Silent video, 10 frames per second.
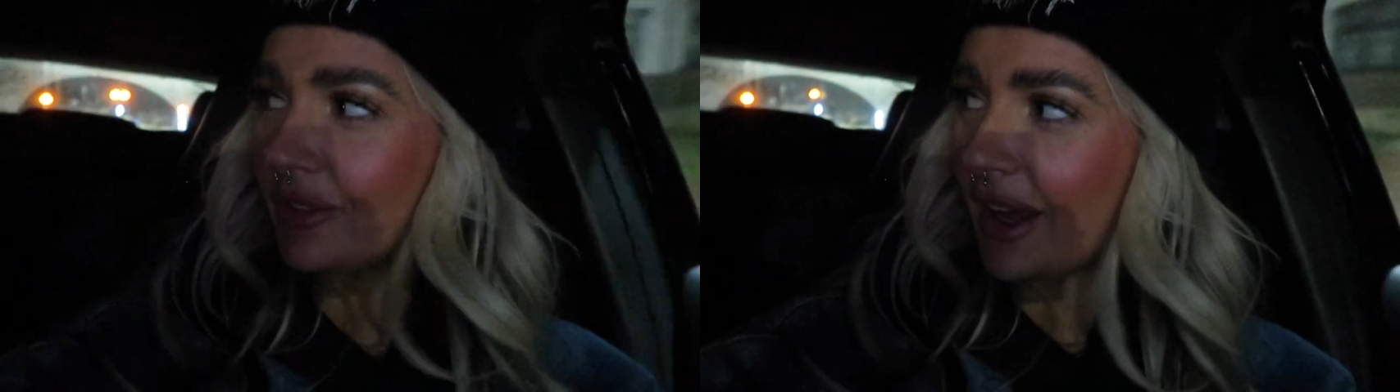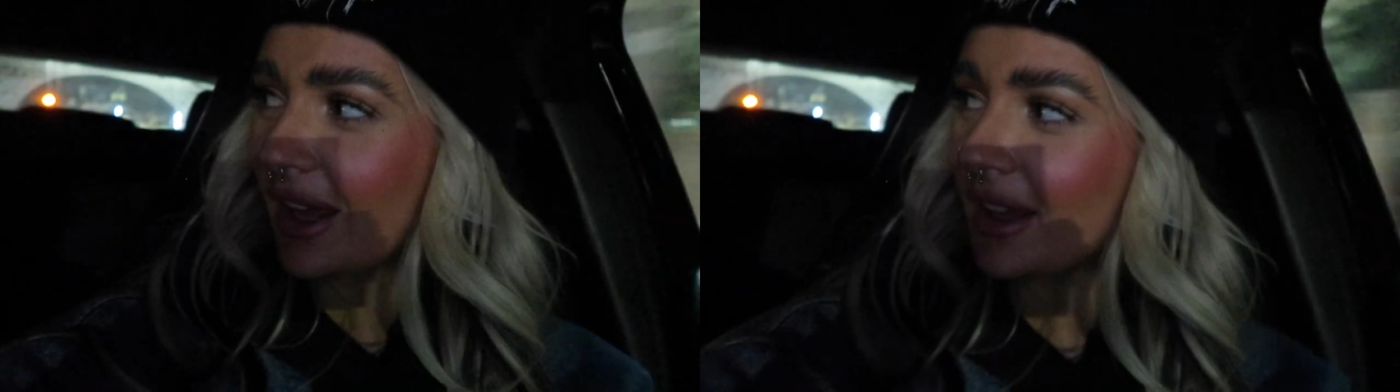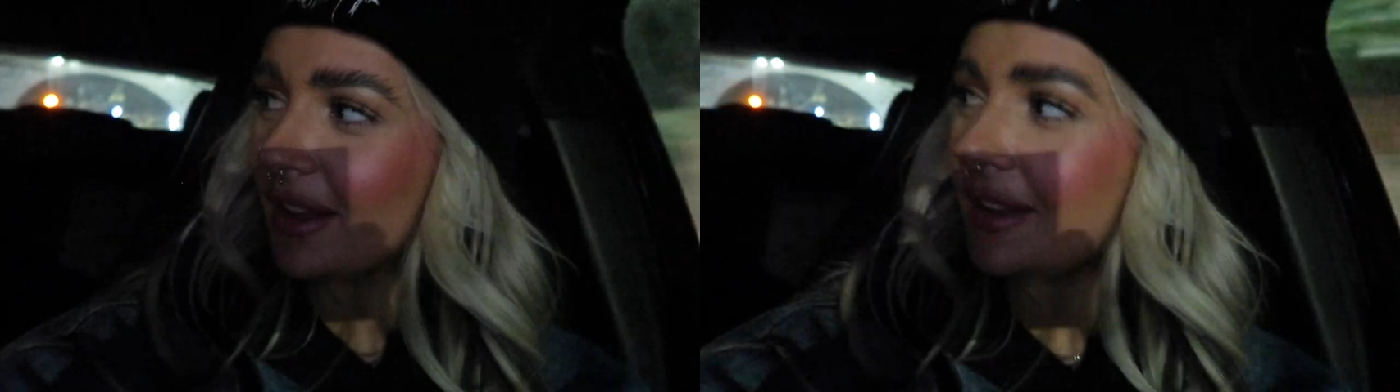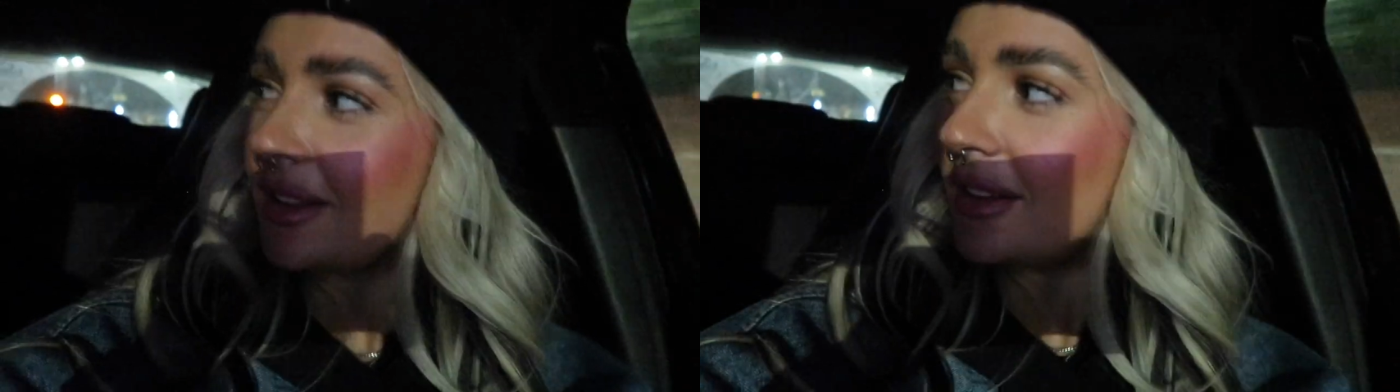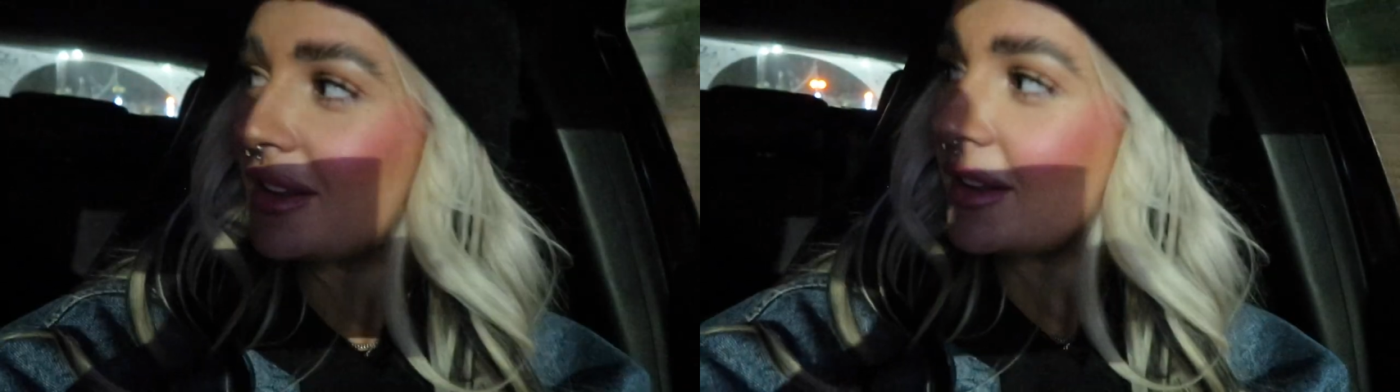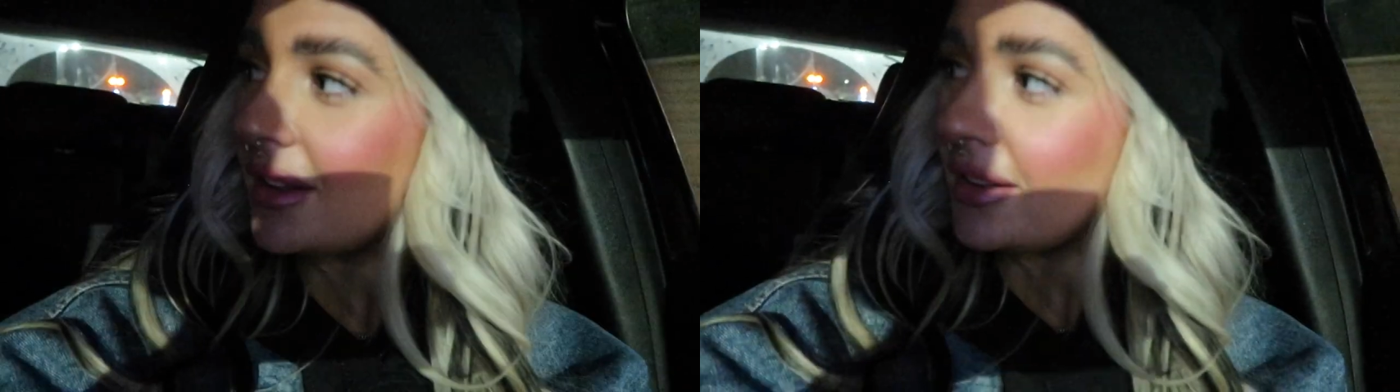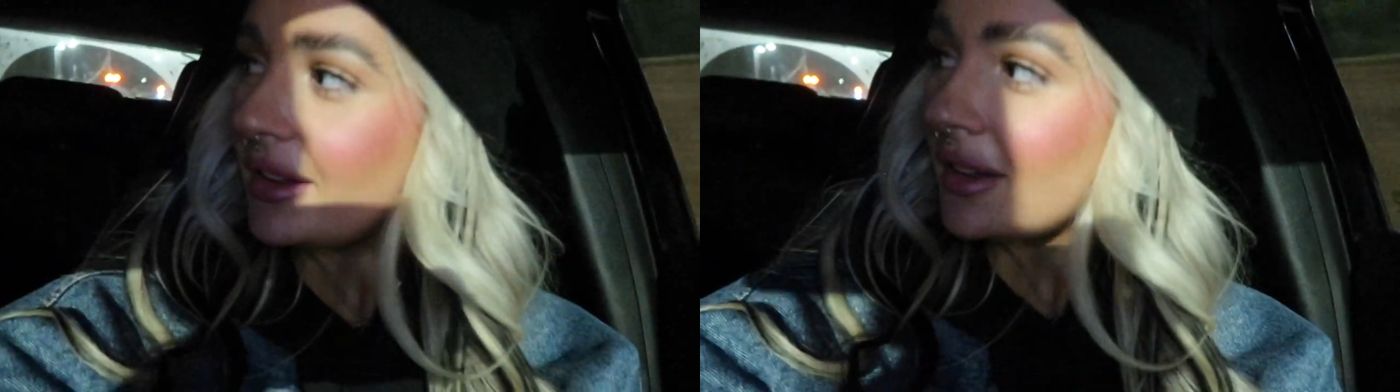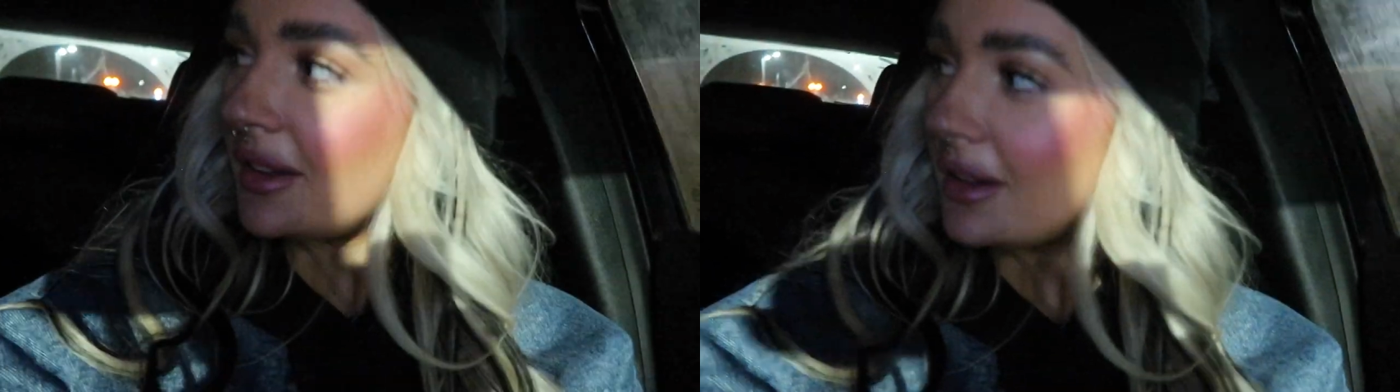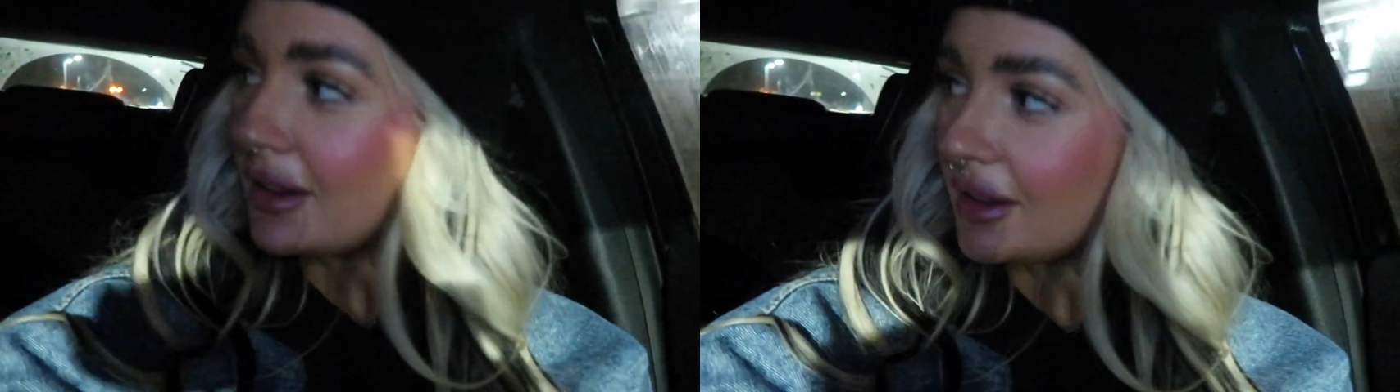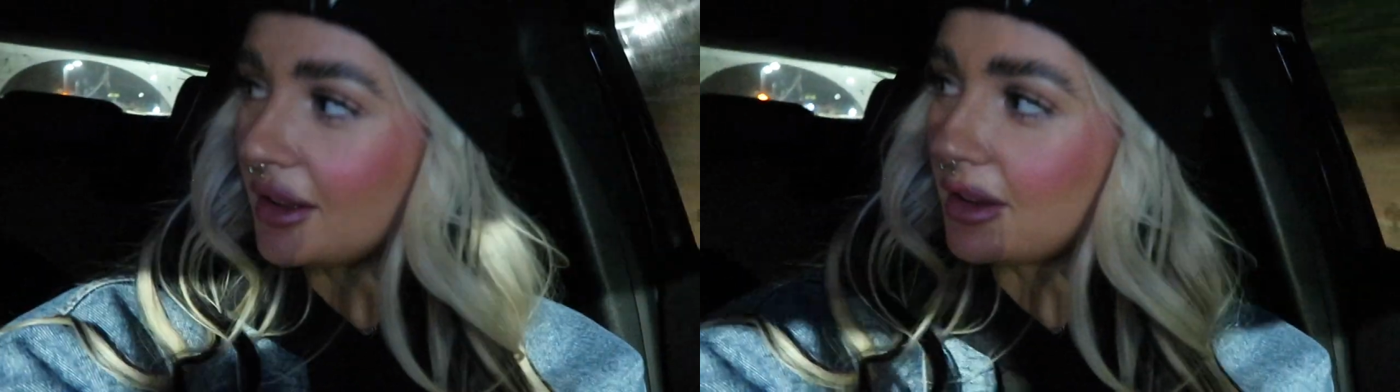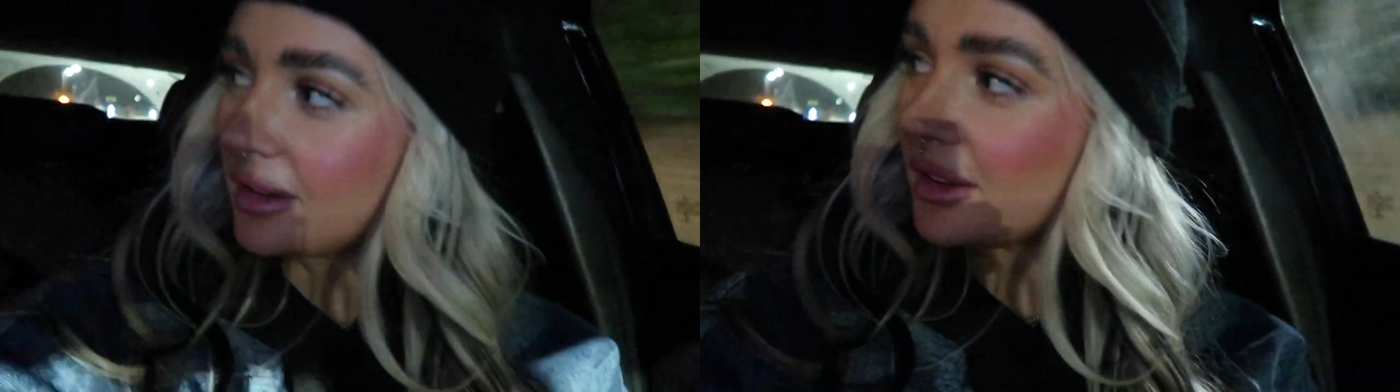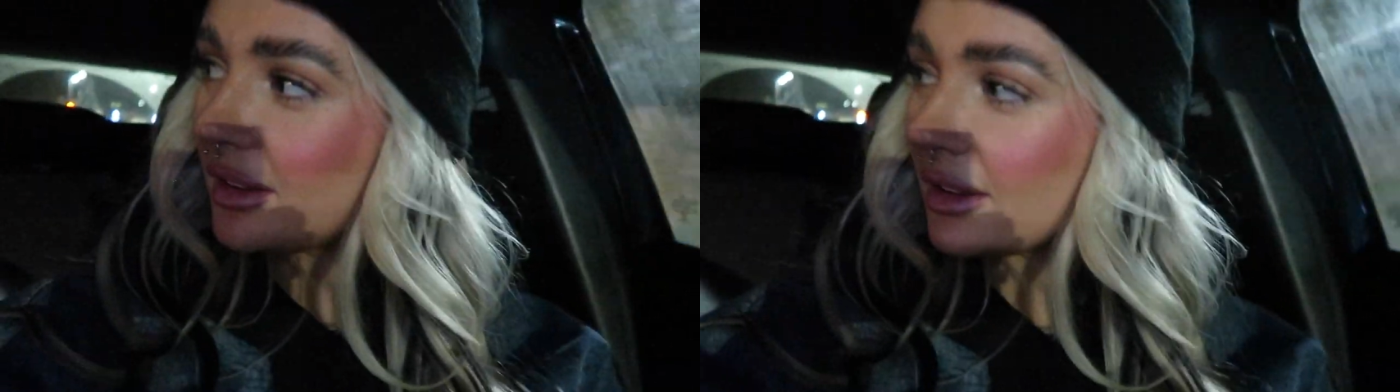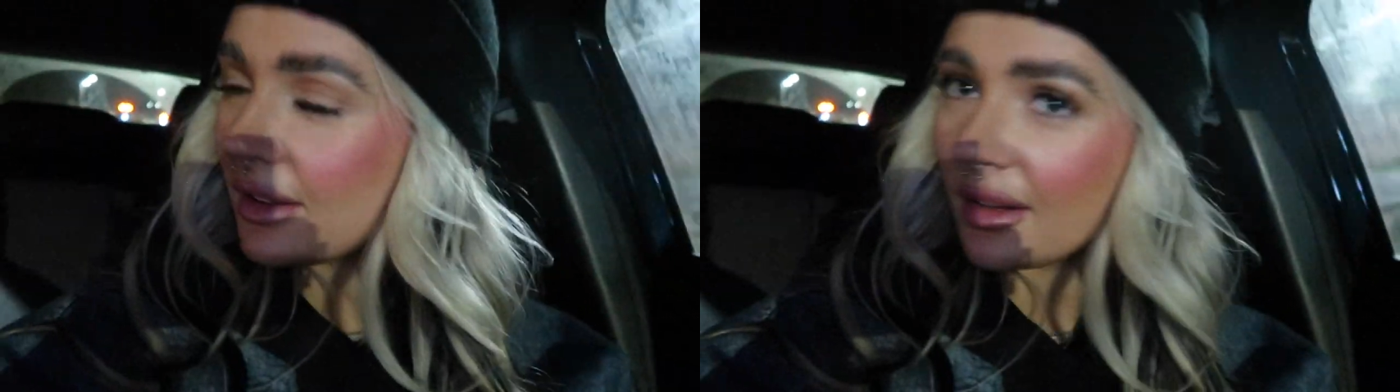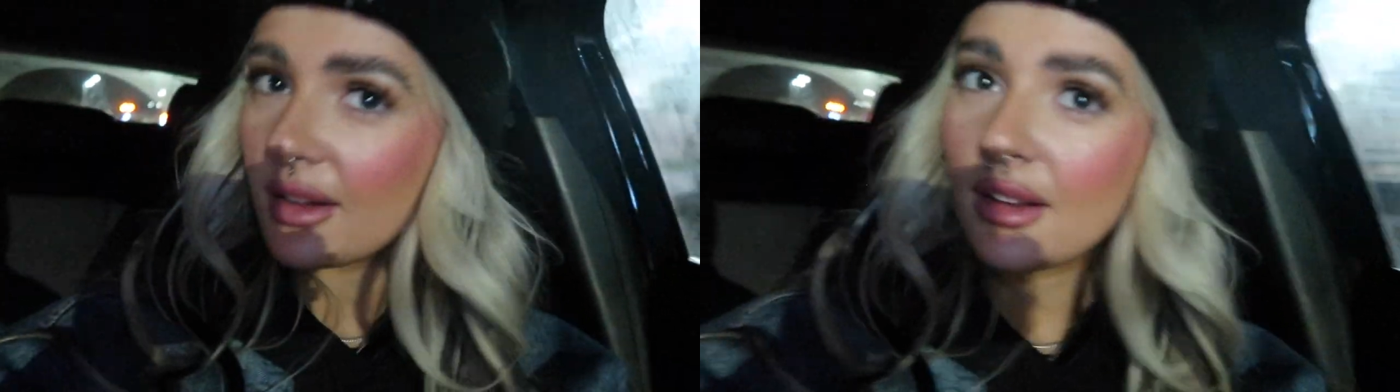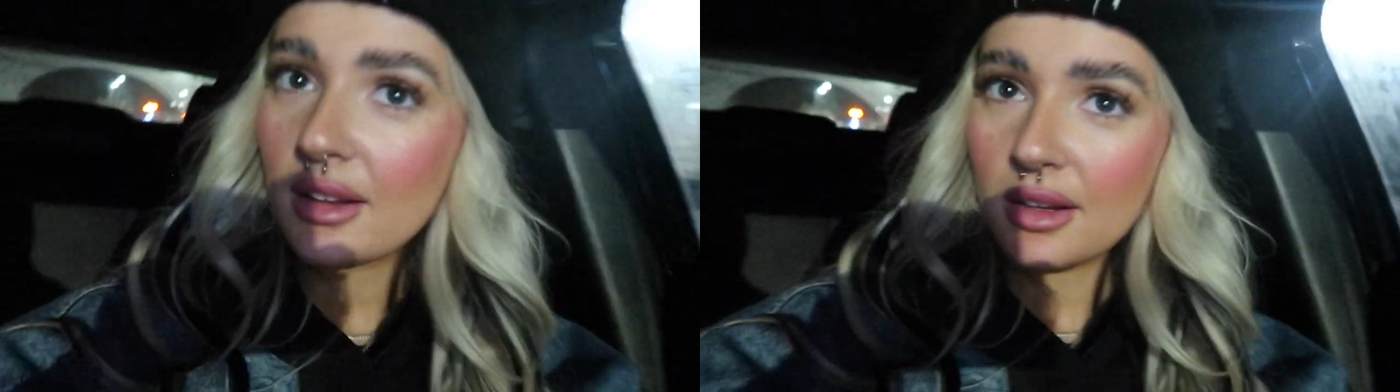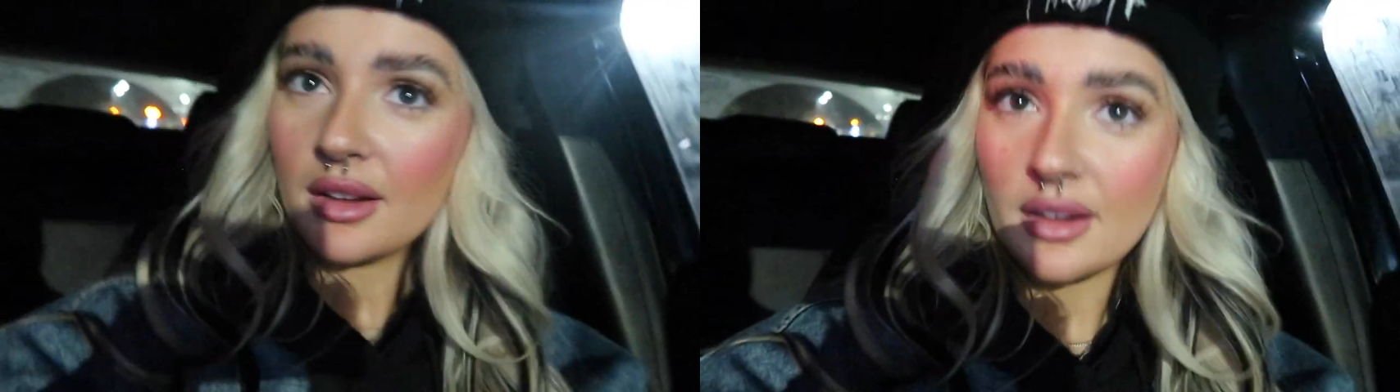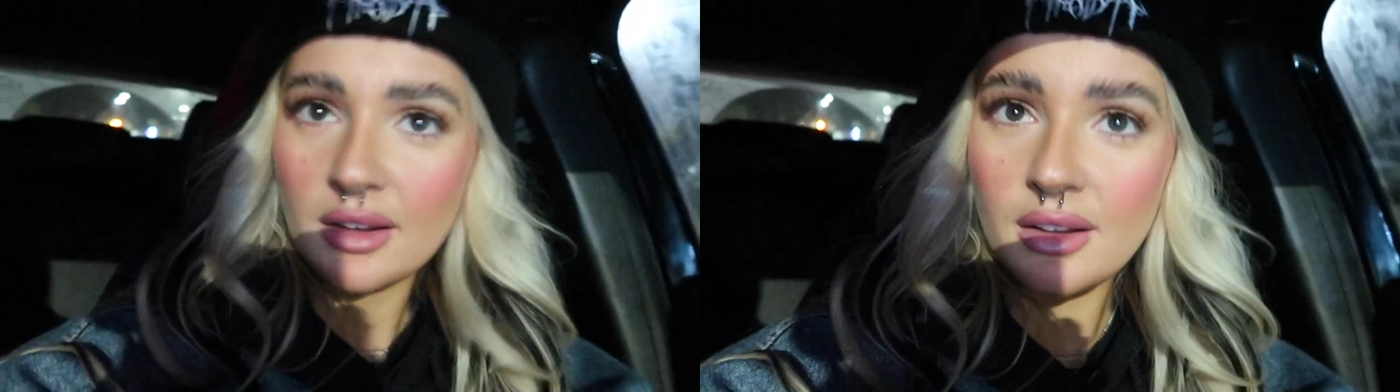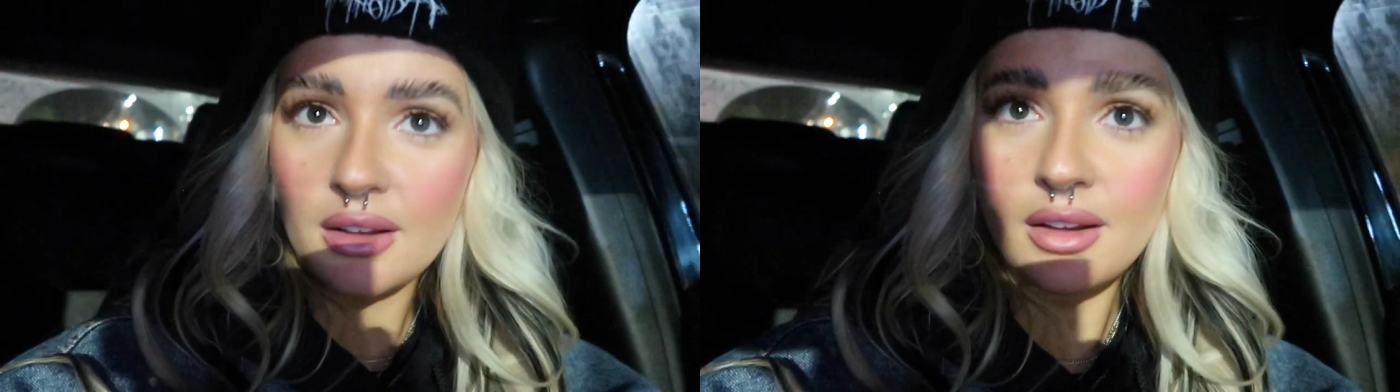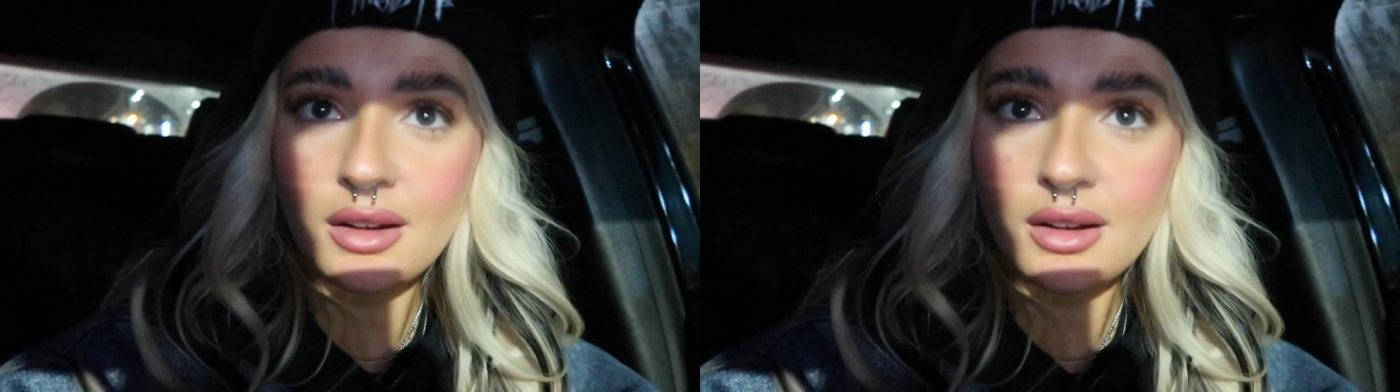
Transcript: me and Pedro have been watching the Half-Blood Prince and fall asleep too since like